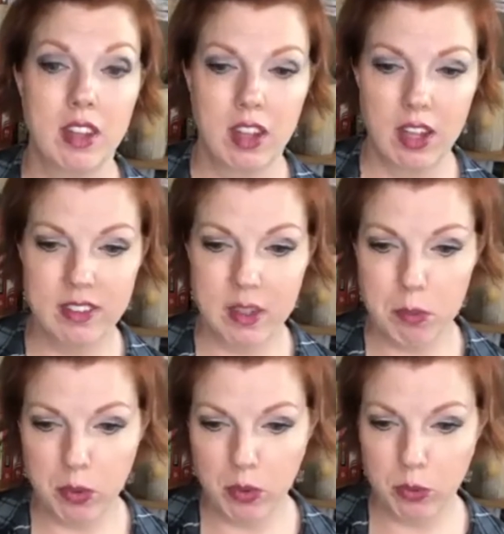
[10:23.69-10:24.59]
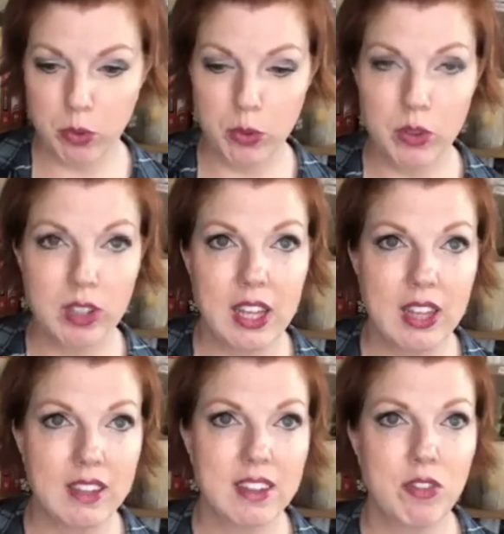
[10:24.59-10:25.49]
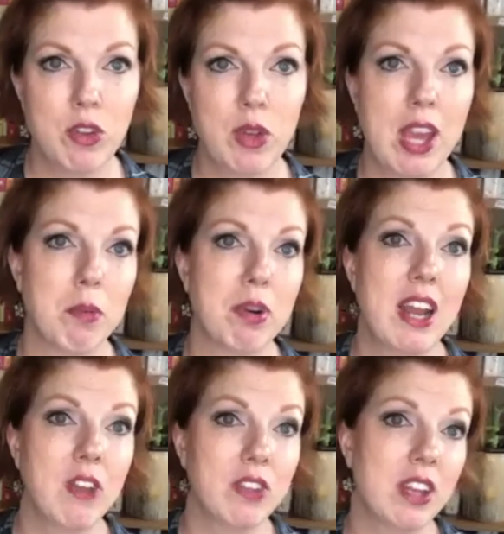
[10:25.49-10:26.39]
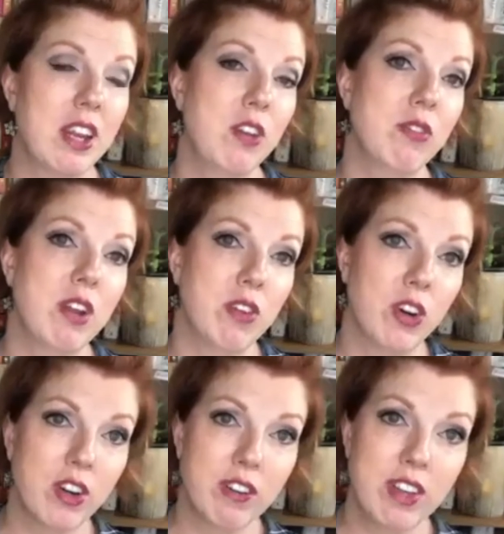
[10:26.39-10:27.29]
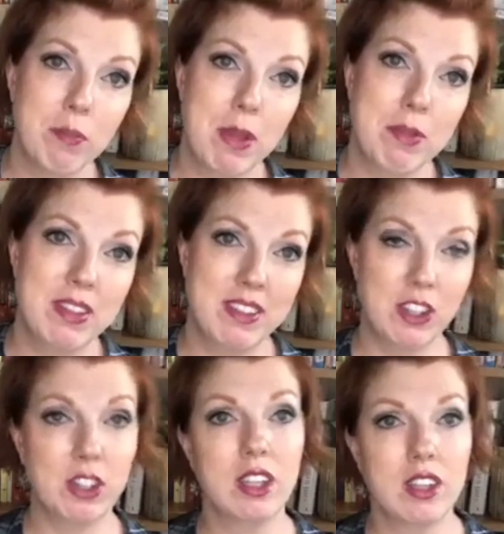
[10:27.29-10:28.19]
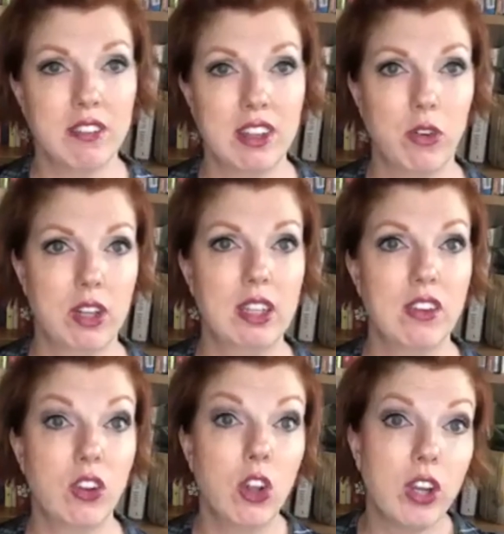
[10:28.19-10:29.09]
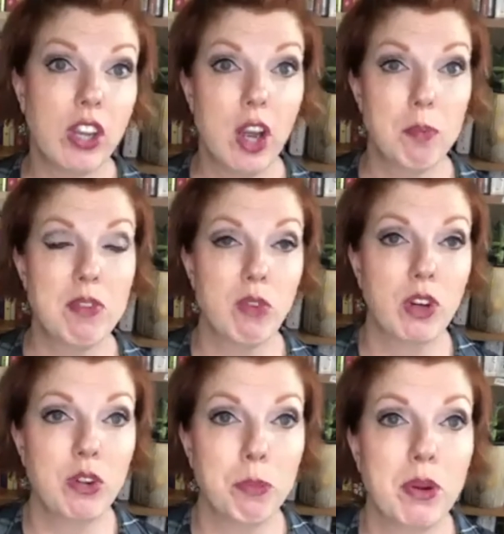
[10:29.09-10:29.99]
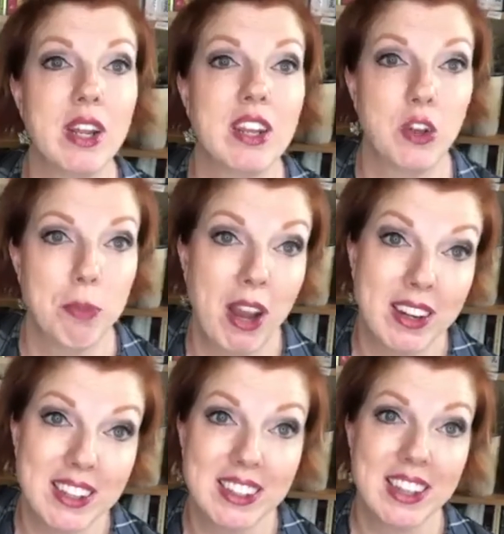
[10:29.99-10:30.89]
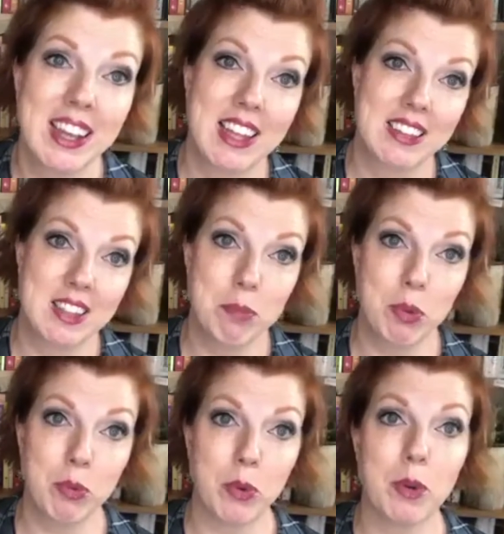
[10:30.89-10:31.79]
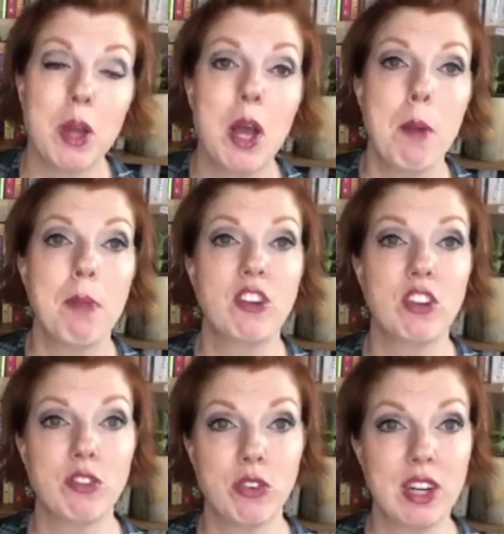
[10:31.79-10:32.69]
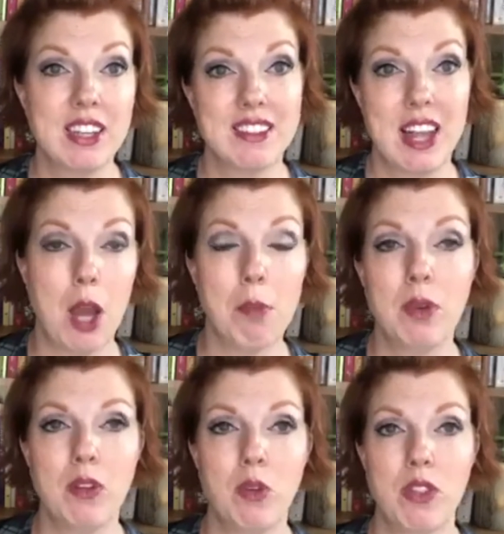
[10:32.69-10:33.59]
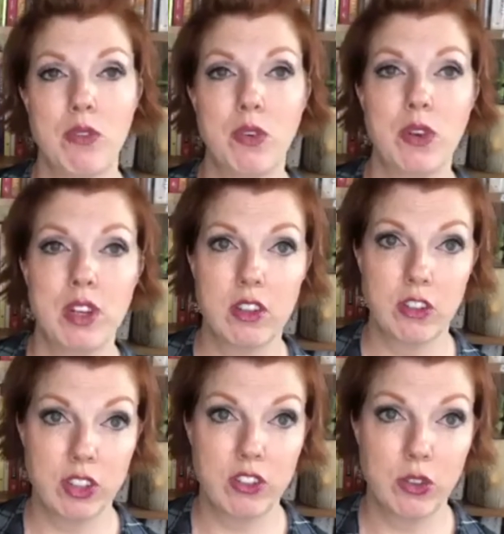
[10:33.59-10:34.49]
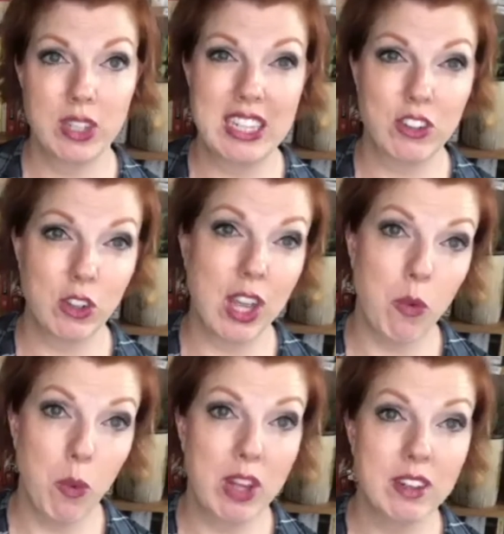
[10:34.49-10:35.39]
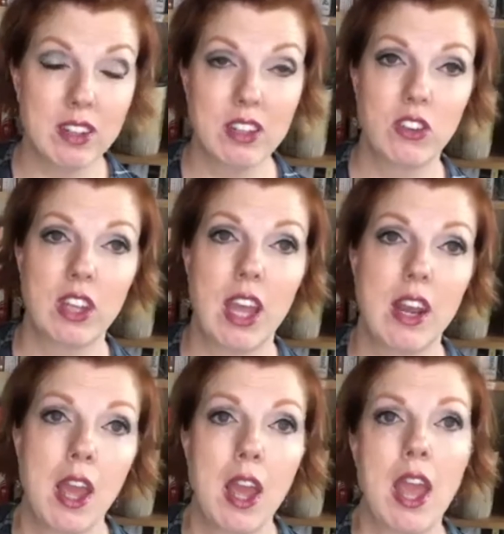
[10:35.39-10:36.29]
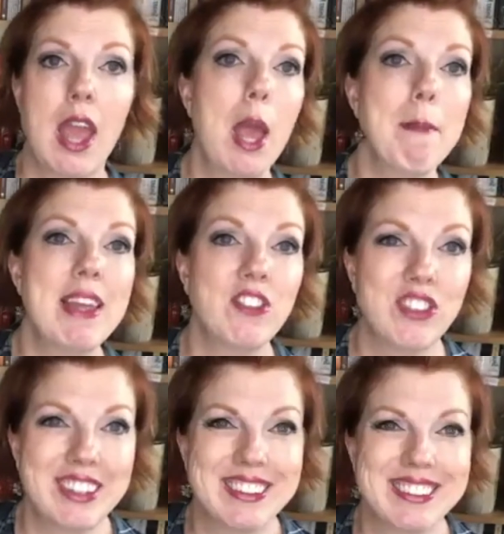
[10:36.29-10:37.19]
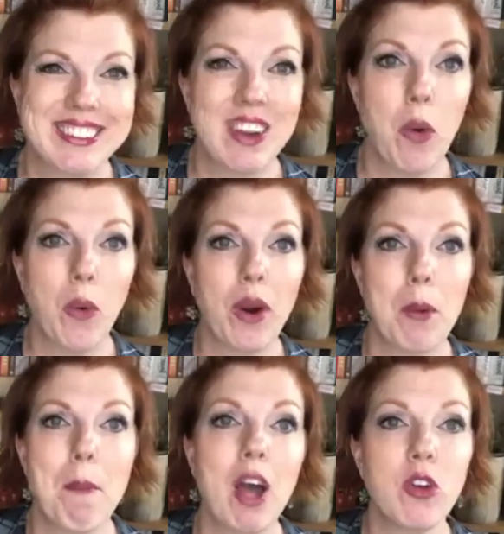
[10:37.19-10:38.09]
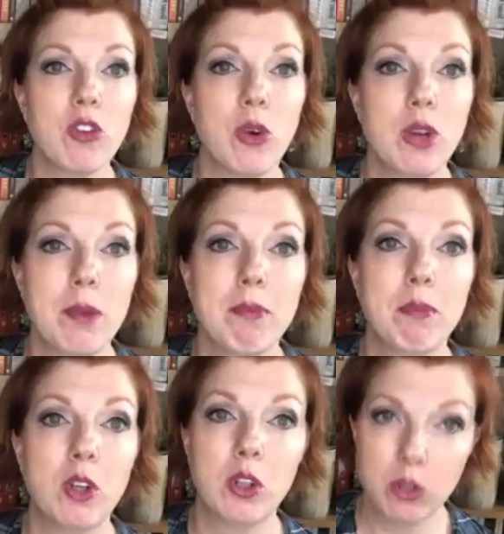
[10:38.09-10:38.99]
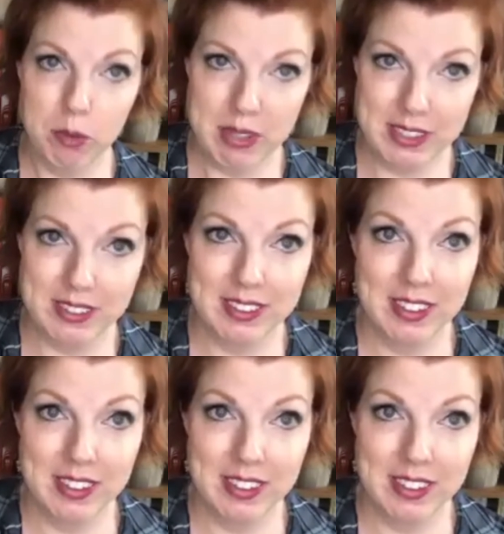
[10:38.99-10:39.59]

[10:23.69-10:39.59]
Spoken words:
A simple rule is if you can't pronounce it and you've never heard of it, maybe steer clear of it, or at least look it up before you put it in your body. Simple rule. But just for an example of what the food industry is doing, let's look at one. Let's look at MSG, or monosodium glutamate.